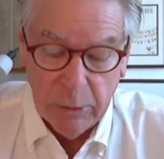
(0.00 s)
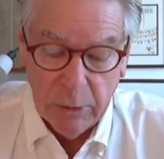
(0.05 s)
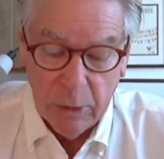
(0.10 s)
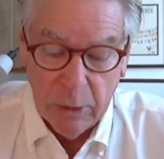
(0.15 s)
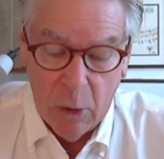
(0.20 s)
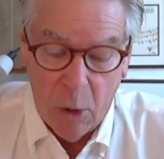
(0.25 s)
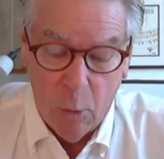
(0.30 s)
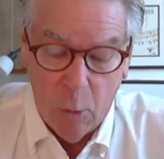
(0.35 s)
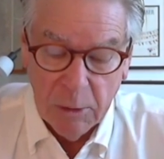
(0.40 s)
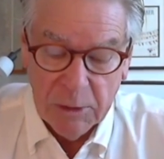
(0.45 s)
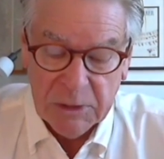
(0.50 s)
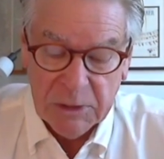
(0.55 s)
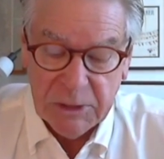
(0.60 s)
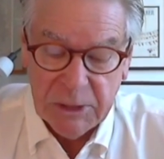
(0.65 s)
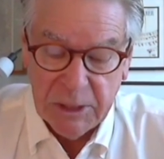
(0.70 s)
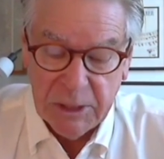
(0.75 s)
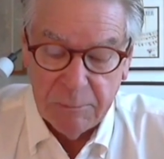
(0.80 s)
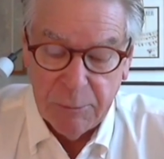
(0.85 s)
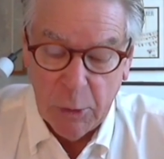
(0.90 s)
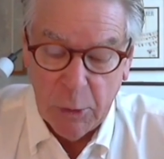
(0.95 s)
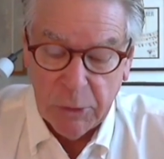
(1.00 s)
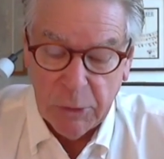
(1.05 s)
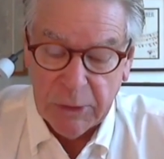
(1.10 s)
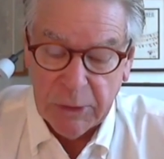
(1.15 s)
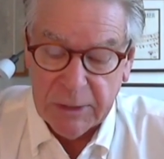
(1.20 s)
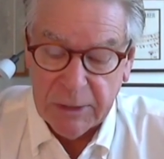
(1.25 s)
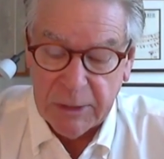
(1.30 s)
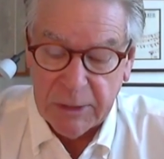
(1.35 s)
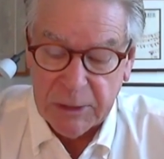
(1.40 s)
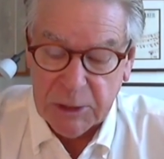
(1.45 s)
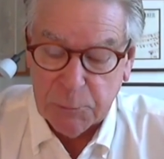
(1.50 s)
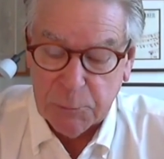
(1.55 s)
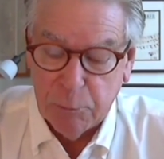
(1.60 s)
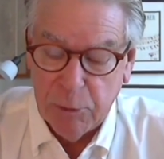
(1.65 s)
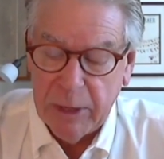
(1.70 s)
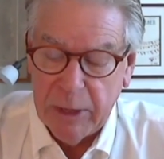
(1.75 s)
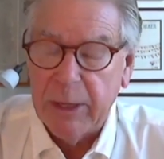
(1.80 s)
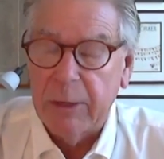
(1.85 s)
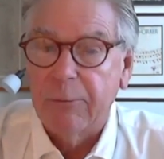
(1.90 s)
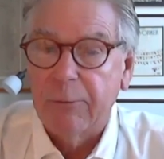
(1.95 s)
ORC in both the
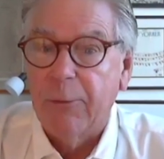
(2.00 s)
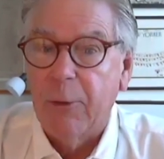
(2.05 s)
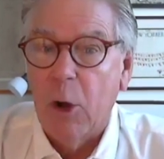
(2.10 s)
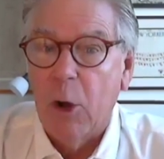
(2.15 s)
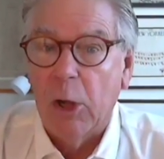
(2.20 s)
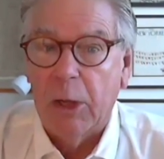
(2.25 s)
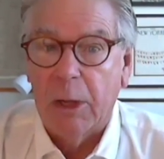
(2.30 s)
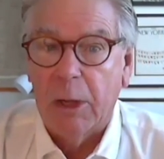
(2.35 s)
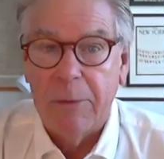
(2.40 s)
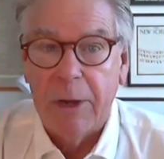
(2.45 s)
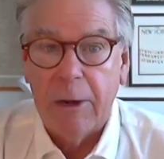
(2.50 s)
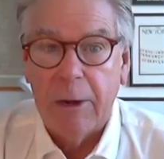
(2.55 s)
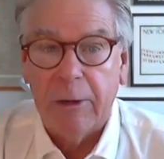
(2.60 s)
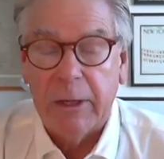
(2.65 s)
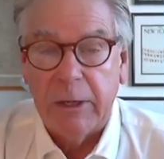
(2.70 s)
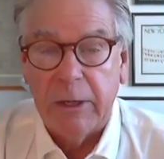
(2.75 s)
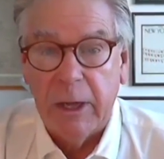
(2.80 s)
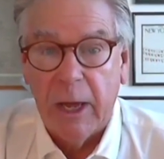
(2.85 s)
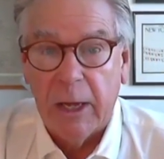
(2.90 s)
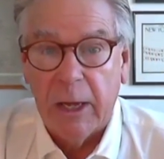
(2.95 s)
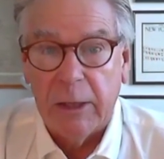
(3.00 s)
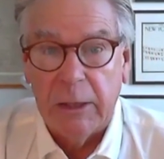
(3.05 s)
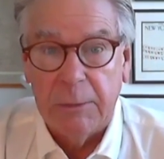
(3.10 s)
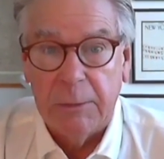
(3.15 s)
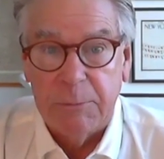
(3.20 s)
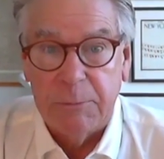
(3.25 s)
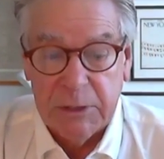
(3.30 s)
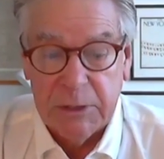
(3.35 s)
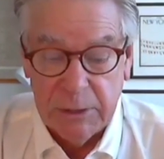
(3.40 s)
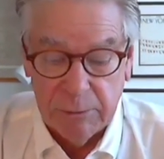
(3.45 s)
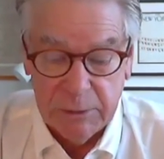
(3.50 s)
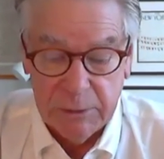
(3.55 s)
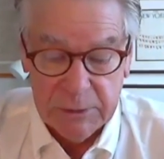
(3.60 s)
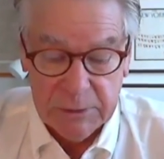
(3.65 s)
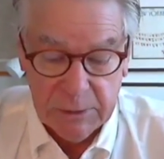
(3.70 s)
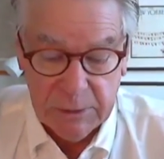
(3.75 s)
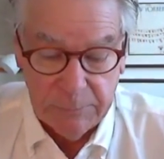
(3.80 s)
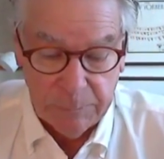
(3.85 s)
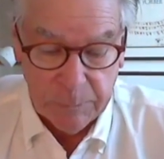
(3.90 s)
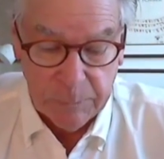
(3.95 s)
Spring and Fall American Yacht Club Series.
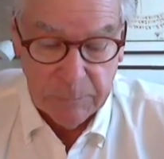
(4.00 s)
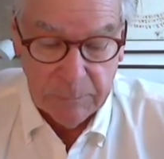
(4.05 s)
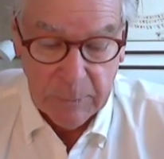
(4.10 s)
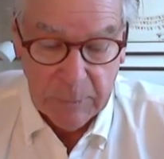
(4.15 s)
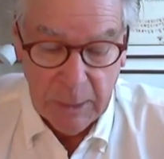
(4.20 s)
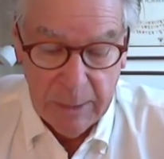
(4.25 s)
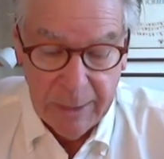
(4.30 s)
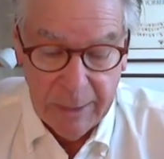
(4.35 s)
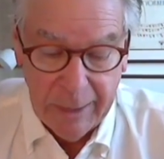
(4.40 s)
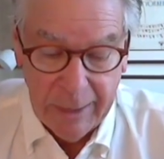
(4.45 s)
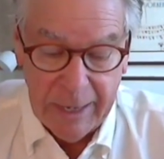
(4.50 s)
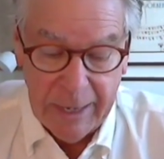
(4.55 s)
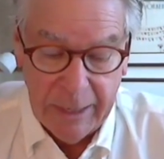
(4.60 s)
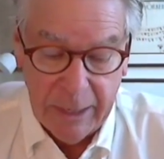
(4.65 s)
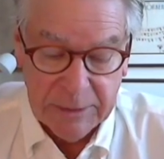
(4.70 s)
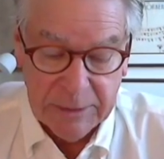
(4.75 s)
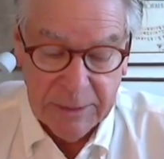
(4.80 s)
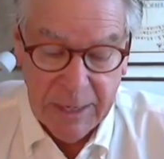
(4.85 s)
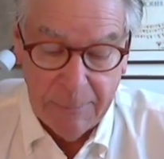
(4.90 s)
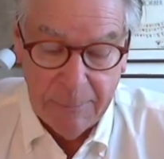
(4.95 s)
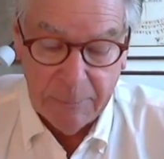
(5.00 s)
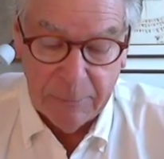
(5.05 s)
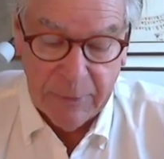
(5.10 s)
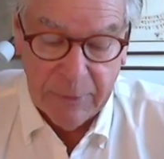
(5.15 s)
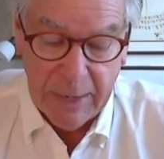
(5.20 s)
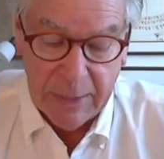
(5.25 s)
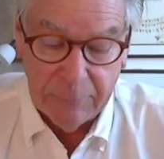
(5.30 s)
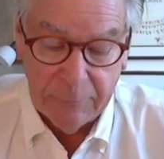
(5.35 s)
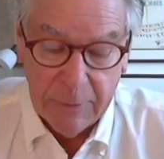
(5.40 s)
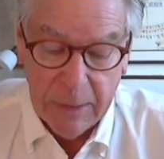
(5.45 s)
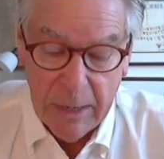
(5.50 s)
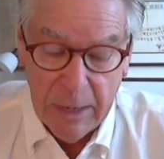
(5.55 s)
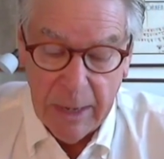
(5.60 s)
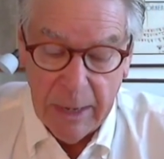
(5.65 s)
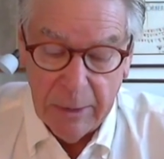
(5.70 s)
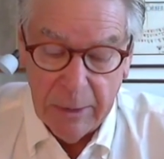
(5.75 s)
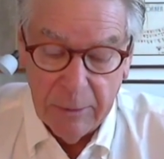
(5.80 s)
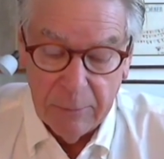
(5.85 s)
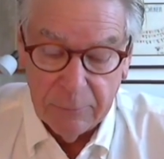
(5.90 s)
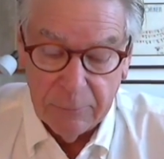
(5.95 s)
And on top of that,
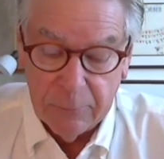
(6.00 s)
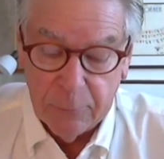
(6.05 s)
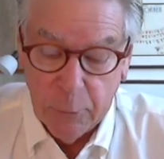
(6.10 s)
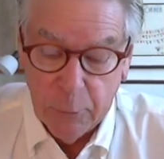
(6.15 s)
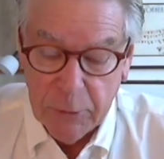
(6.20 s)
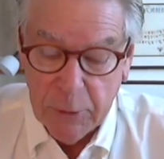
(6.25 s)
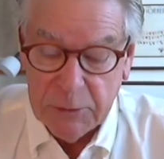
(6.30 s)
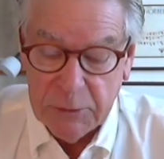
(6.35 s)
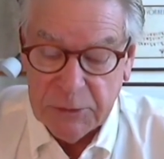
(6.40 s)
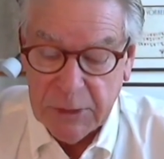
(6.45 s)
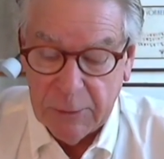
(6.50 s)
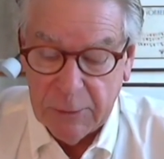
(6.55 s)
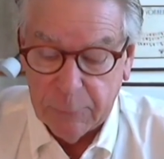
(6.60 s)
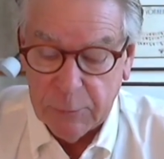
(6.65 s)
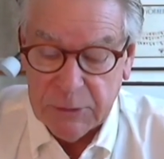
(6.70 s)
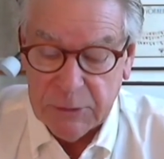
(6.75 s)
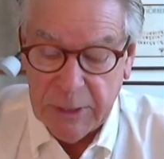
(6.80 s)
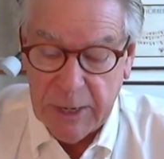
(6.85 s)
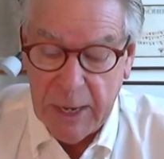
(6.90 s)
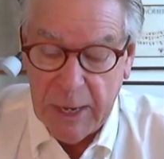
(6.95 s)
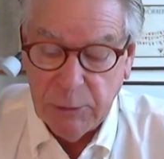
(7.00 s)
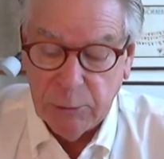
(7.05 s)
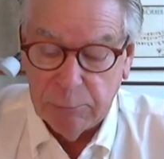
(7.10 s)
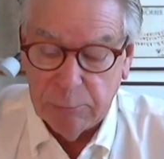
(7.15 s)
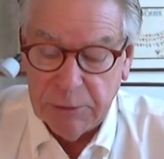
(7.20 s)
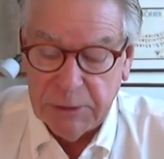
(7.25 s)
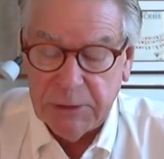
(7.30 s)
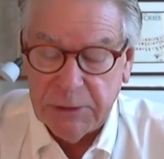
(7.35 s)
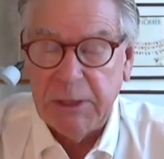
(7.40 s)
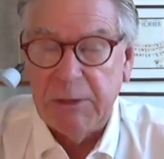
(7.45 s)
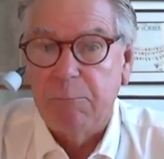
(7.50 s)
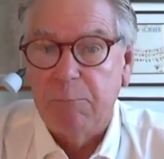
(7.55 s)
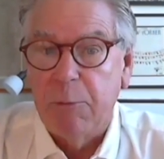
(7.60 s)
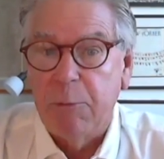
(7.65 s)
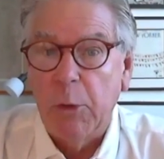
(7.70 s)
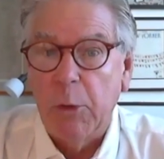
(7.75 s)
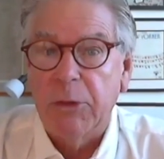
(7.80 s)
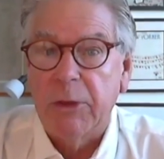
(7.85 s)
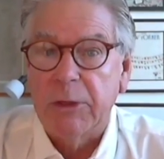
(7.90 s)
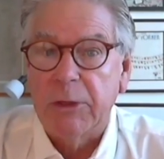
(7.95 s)
for those efforts, Andrew received
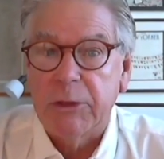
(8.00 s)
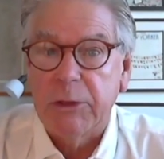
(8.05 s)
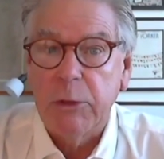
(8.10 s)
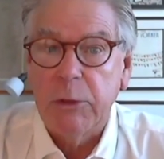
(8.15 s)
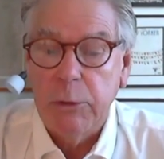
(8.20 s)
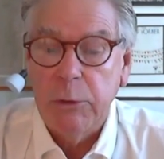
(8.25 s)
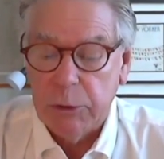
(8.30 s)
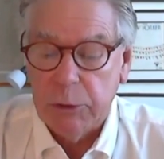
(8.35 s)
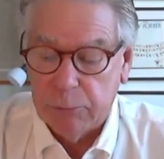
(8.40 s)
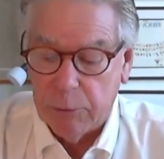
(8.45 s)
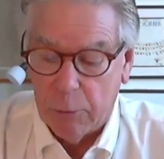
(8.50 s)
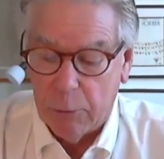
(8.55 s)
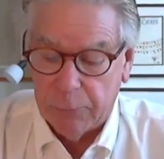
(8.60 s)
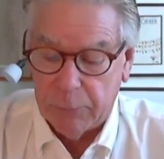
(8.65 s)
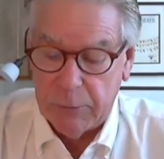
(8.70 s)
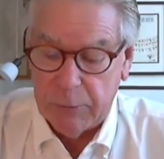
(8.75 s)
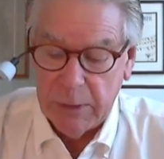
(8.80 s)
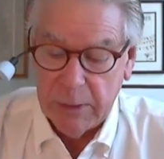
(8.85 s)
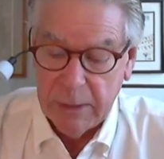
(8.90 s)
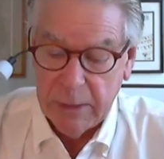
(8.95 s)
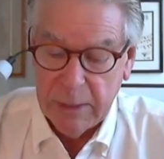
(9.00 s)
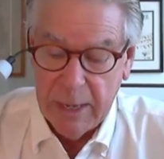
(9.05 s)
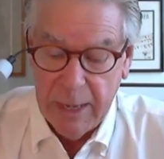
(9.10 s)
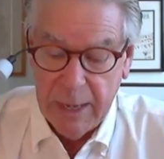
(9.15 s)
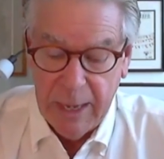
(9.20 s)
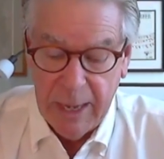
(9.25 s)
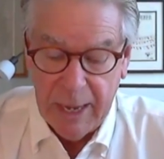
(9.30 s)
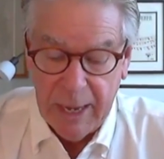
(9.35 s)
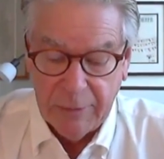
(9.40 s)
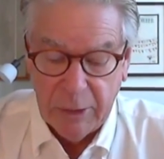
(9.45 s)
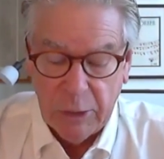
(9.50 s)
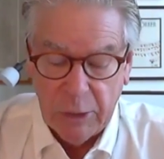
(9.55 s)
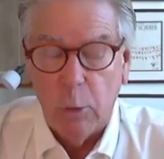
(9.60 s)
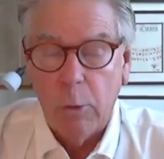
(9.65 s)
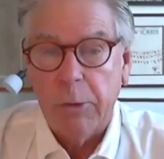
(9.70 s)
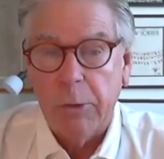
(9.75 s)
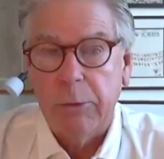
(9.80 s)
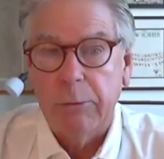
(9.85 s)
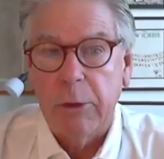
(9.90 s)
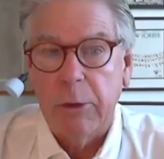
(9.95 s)
both the Tuna Trophy and the
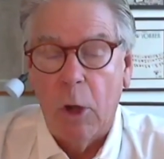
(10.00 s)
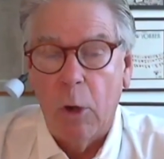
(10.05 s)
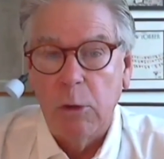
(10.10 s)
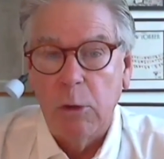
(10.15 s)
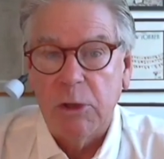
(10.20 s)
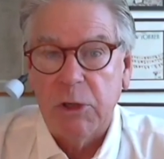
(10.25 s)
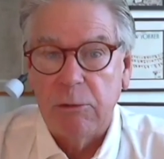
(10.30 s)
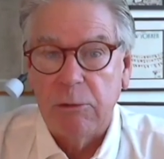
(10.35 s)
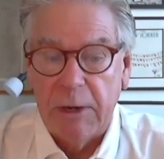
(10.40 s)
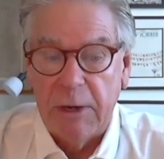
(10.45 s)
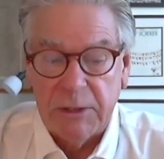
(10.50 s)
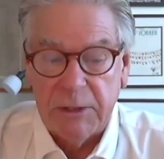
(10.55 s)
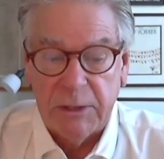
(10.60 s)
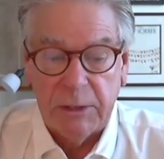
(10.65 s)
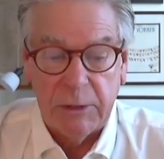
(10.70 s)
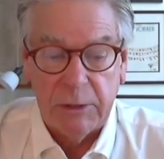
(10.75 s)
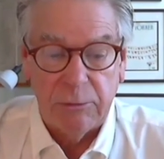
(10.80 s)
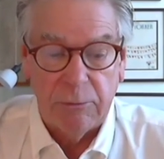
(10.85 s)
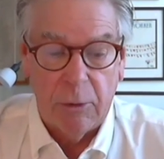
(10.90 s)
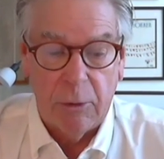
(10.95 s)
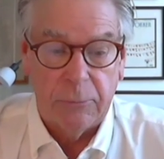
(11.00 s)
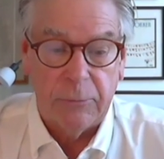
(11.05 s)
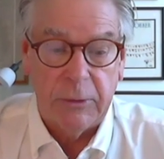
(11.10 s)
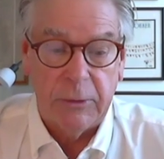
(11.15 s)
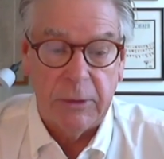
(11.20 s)
Northern Ocean Racing Trophy.